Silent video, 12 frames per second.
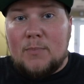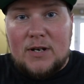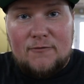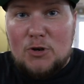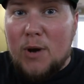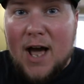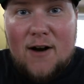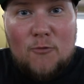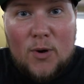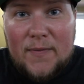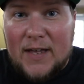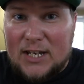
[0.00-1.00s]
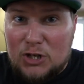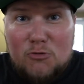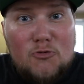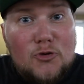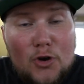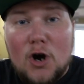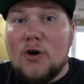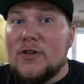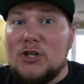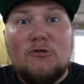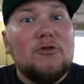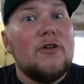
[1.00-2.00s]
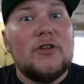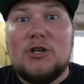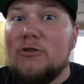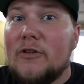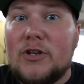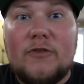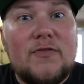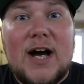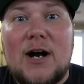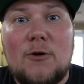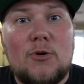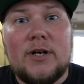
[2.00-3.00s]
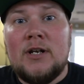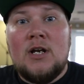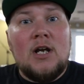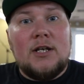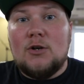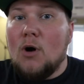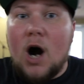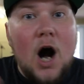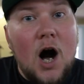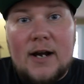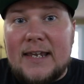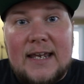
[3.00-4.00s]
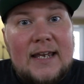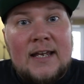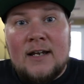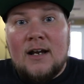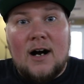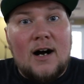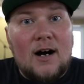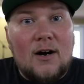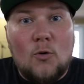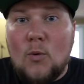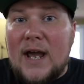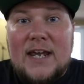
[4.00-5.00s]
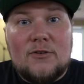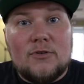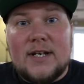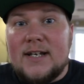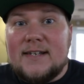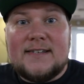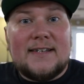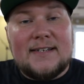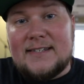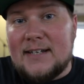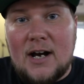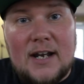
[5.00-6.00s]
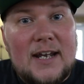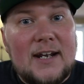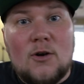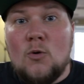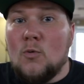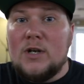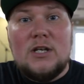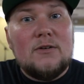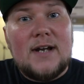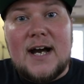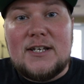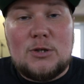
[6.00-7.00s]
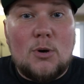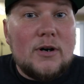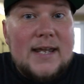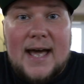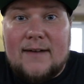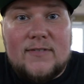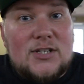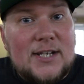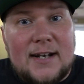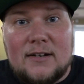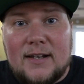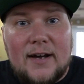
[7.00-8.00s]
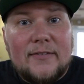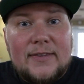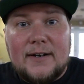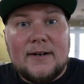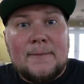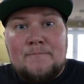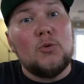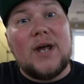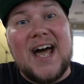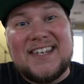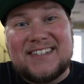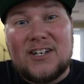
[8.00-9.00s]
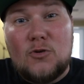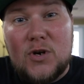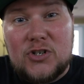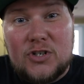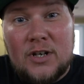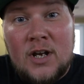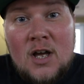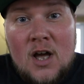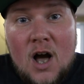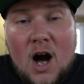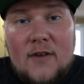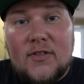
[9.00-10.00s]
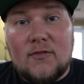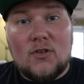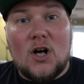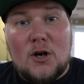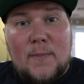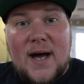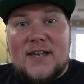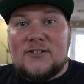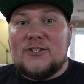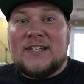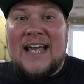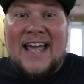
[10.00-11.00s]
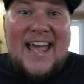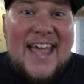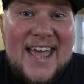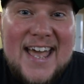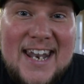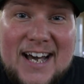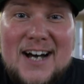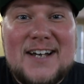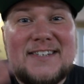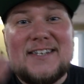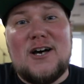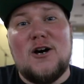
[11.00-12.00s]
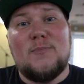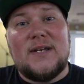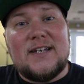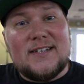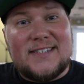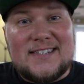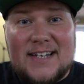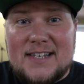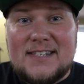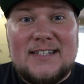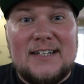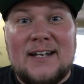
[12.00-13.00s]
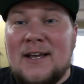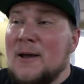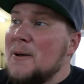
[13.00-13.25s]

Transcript: But if you have one that you know that you know that you know that you've got one, you know, Augie, uh, Wayne Riz, Sonic, one of you guys who already have a channel out there, you want to ask a question of the Vlog Pastors, hit us up, because Dustin,